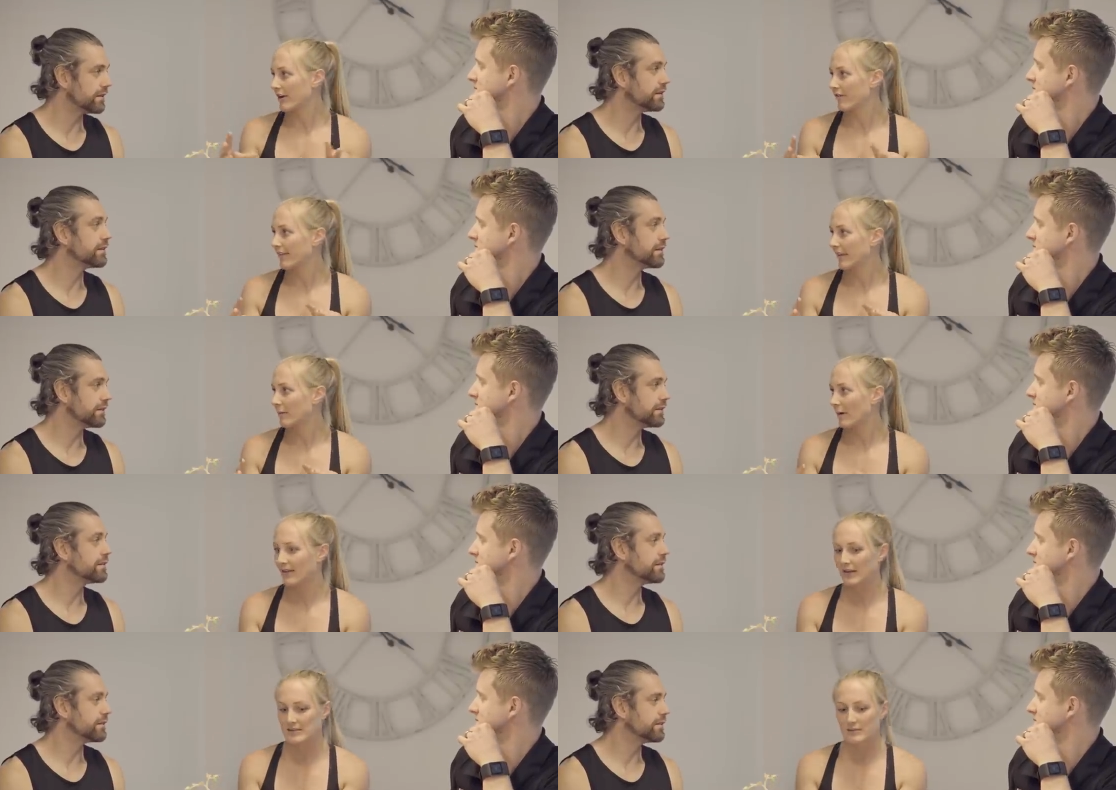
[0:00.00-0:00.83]
Speaker 1: on everything. But
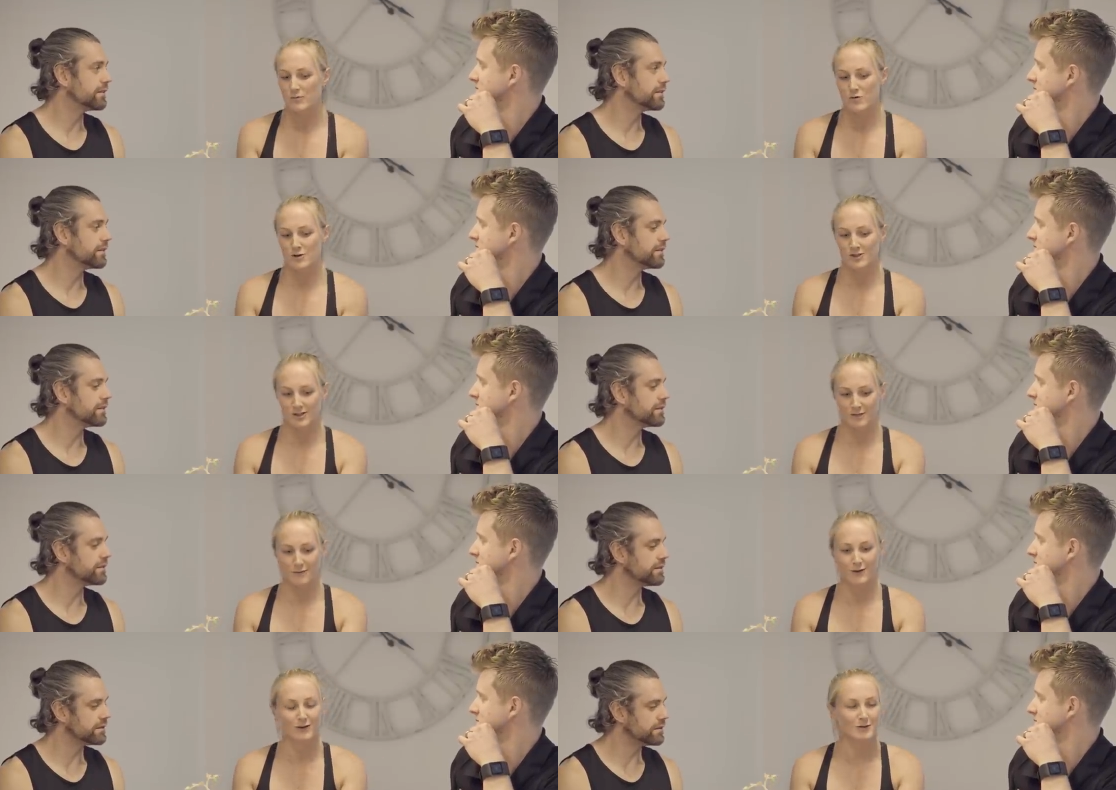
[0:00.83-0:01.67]
mm. I think mm. it's important just
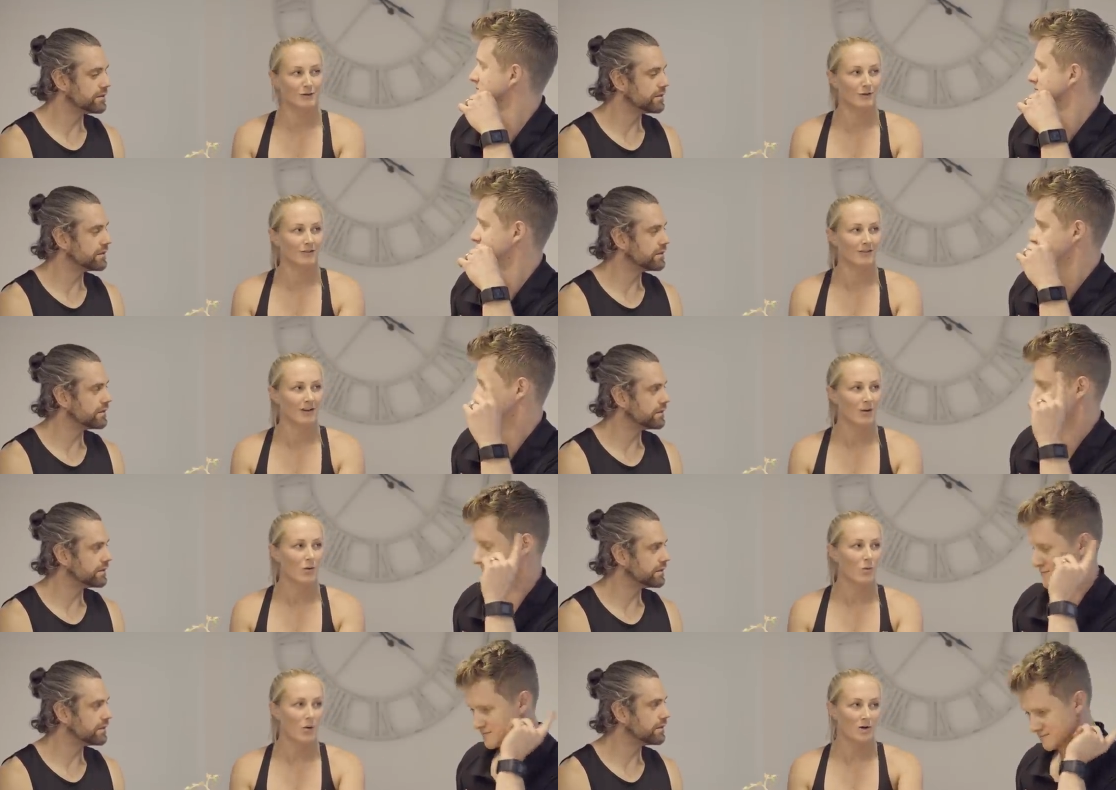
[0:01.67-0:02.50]
to focus on
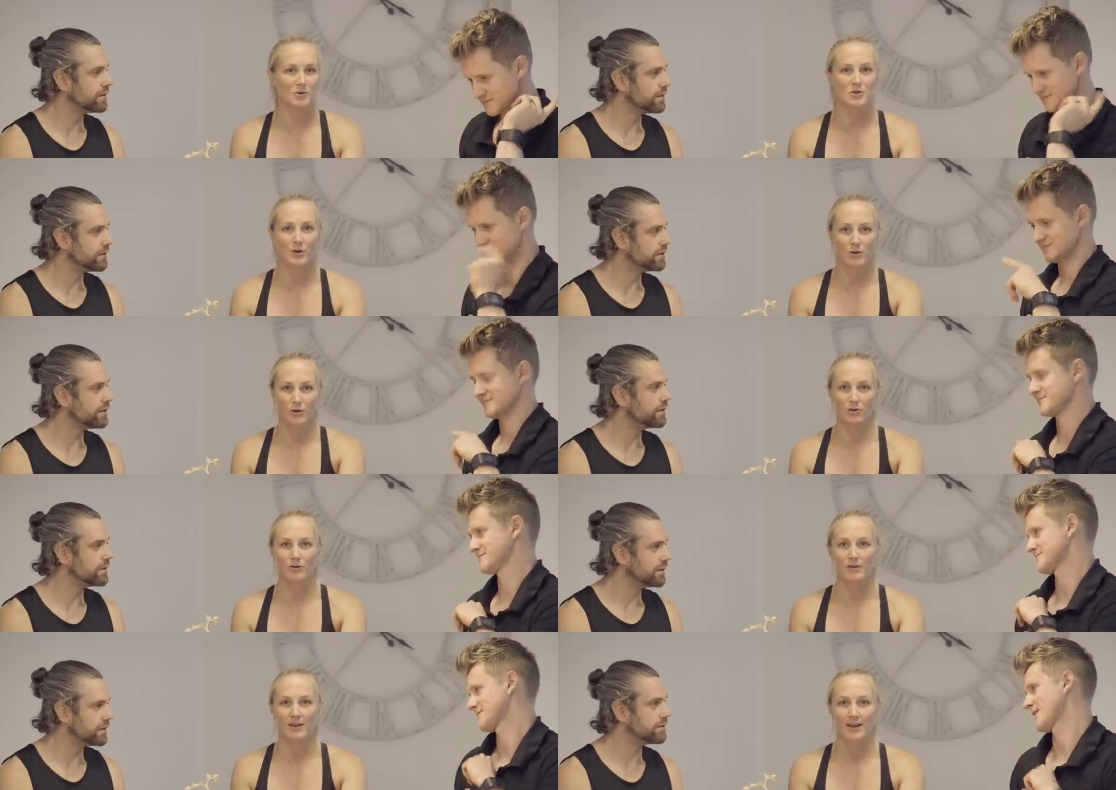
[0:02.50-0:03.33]
one or
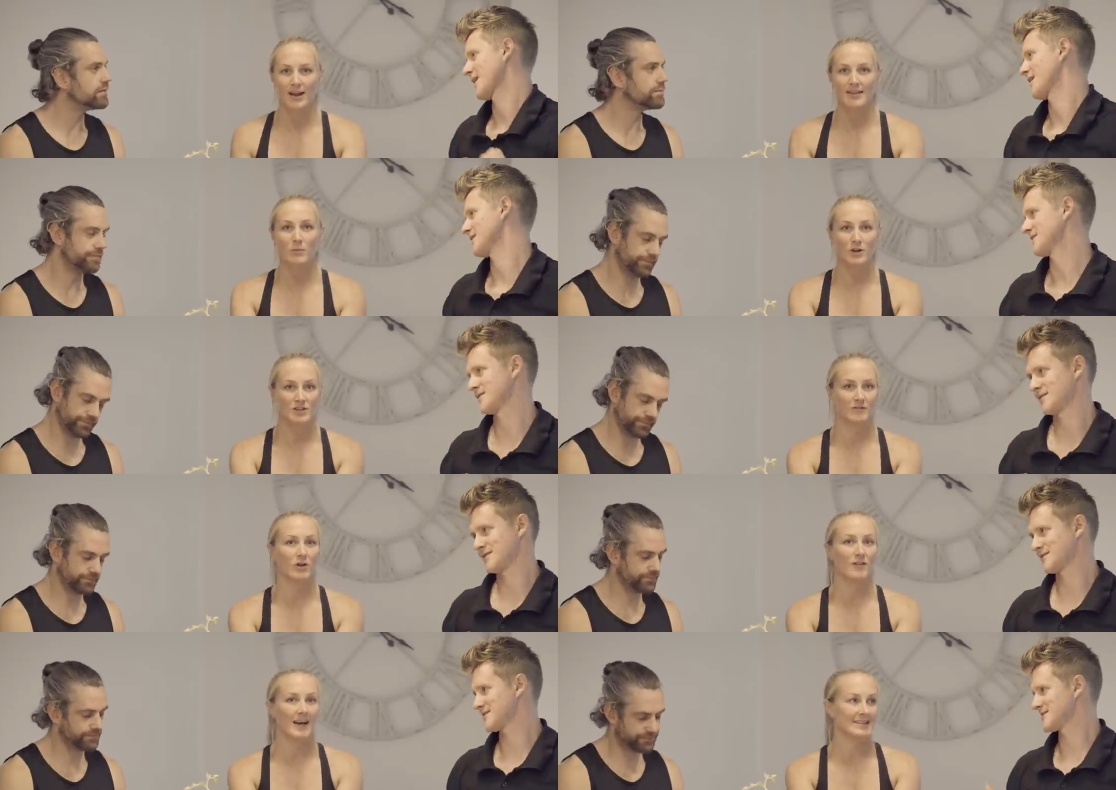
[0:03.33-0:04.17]
two, and then once
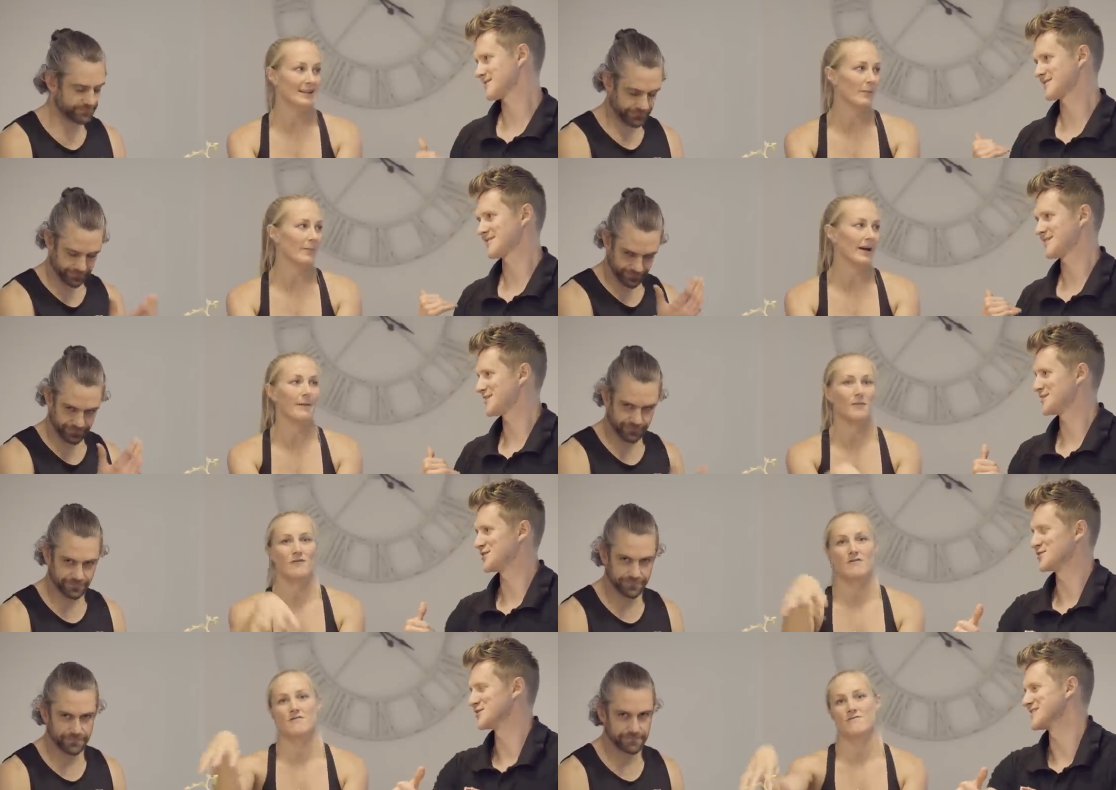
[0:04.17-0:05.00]
you've got that down pat,
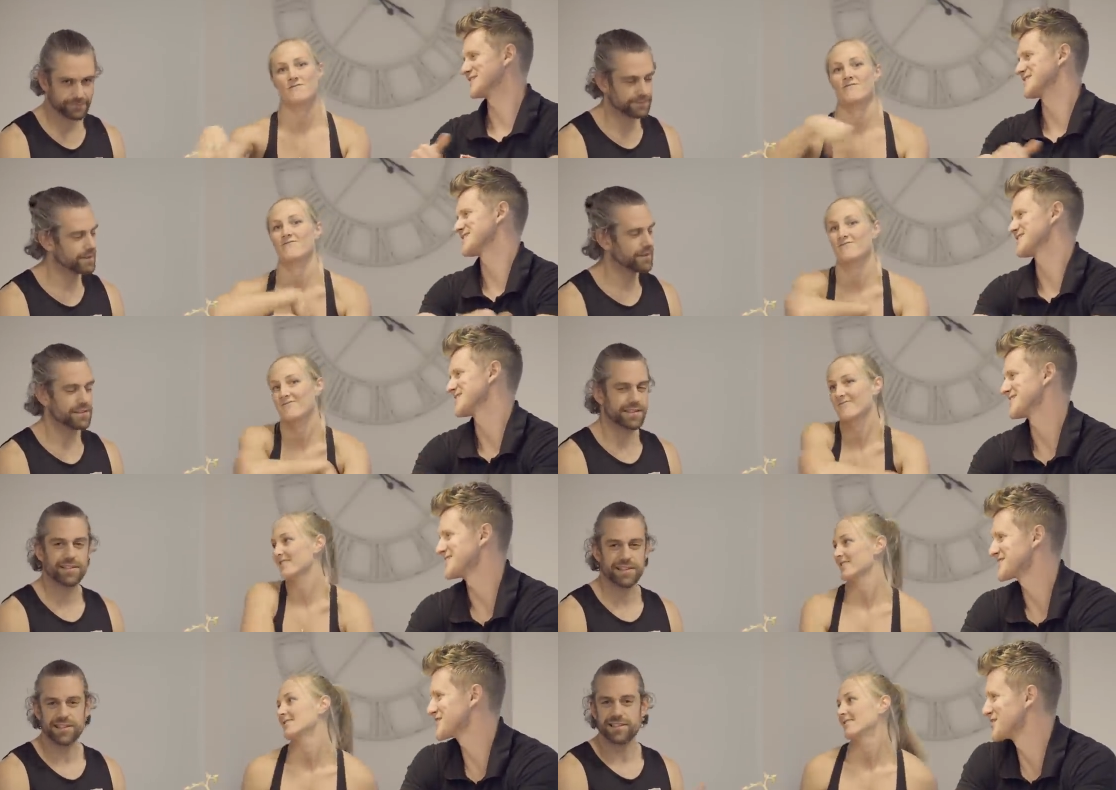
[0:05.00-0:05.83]
move God, on. She,
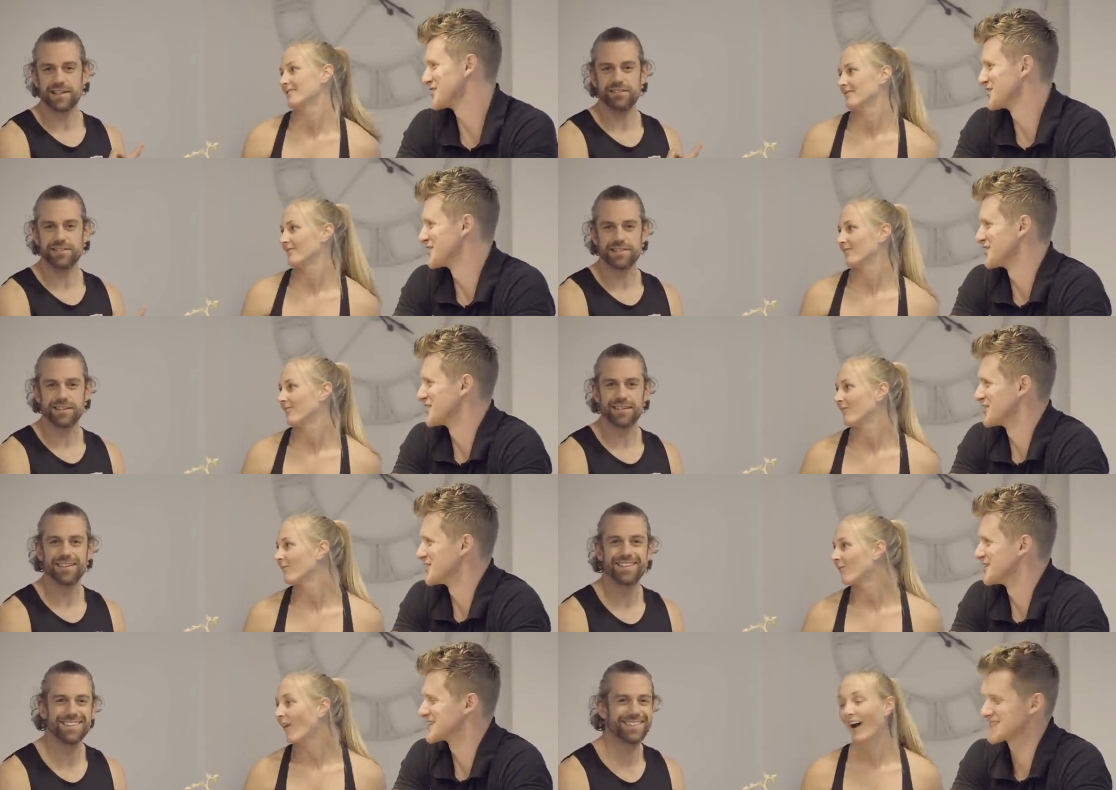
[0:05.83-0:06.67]
Sounds like Stevenson.
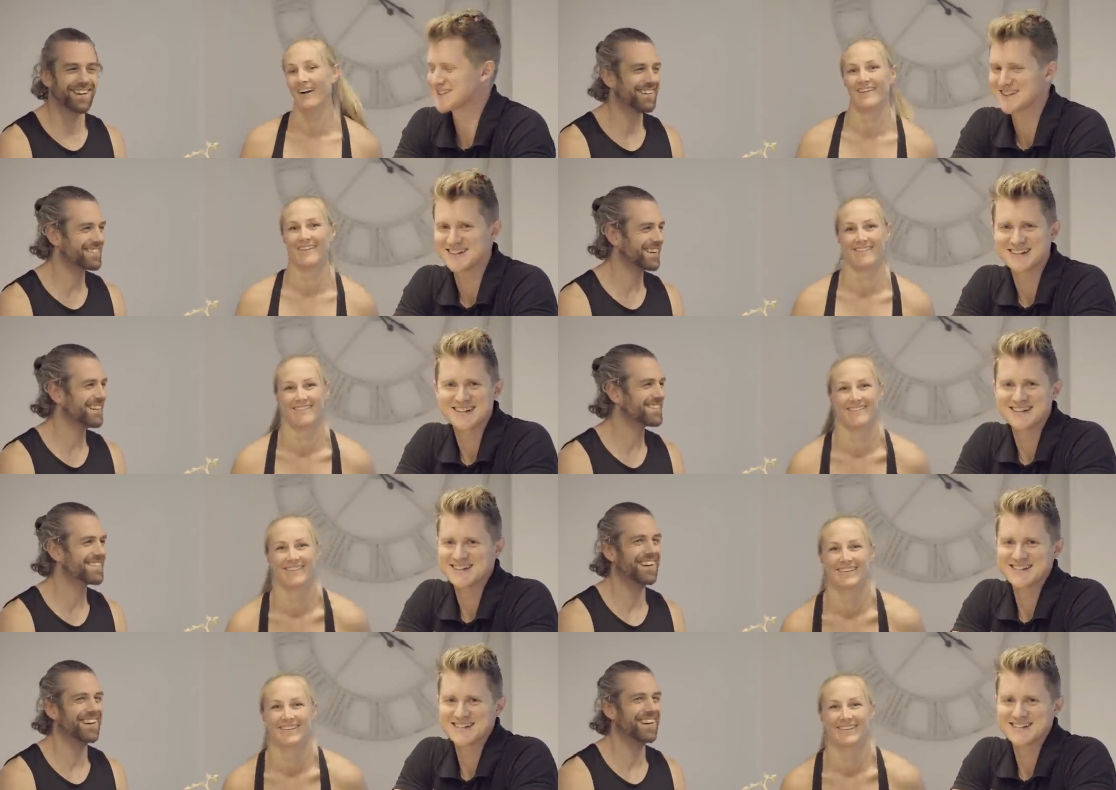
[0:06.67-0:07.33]
Speaker 2: Good. Sounds like